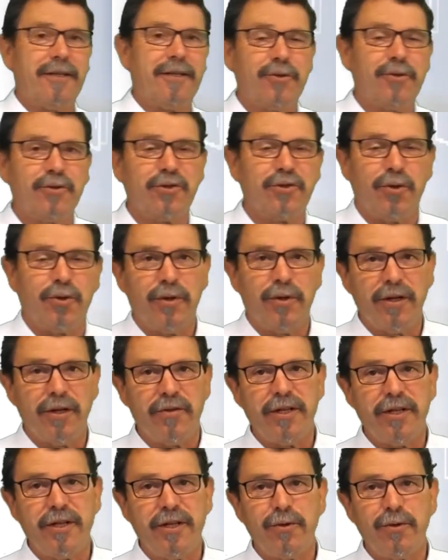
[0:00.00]
controller,
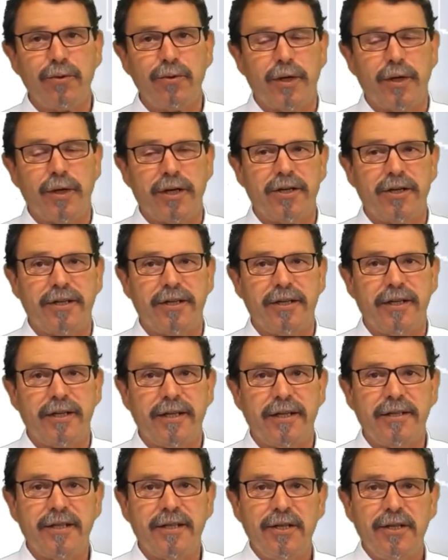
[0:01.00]
the iON
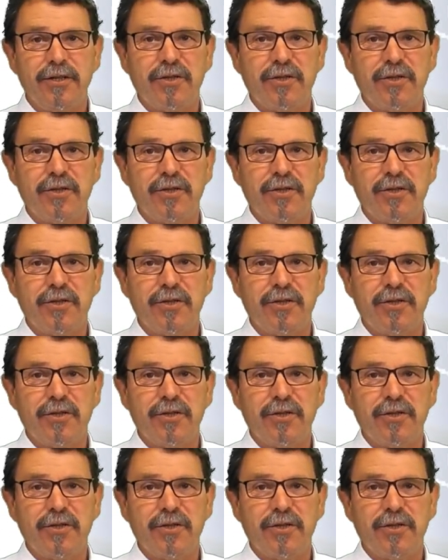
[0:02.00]
108,